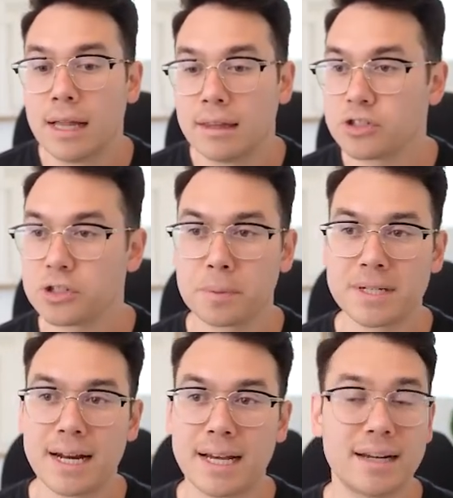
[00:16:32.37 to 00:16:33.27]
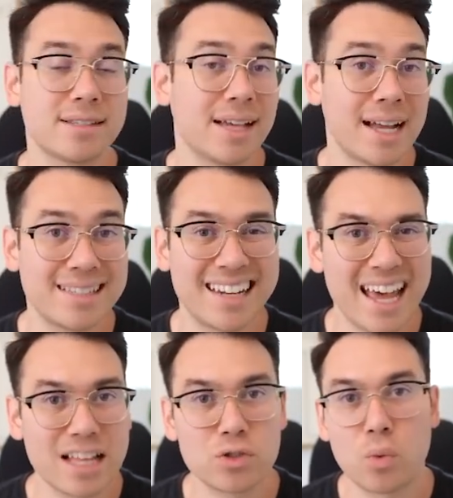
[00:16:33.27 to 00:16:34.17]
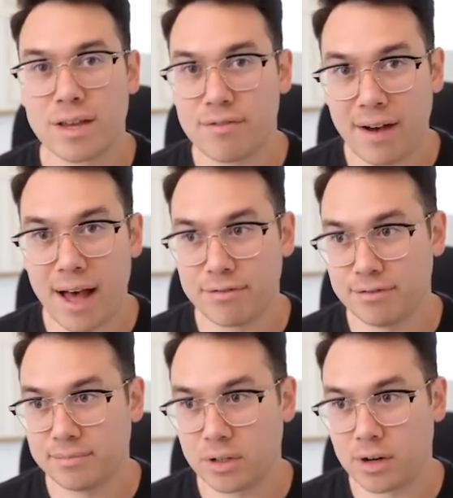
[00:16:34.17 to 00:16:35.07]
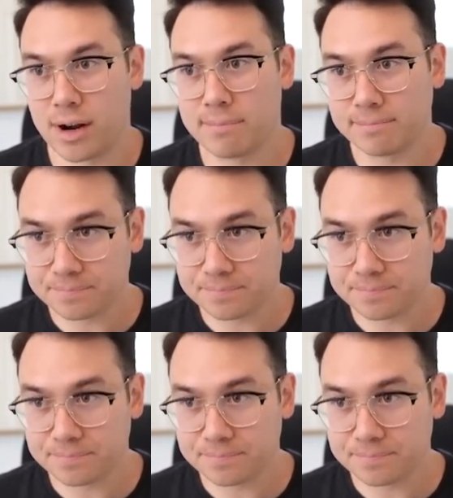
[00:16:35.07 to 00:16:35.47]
Let's just pretend I got assigned today at 25, all right?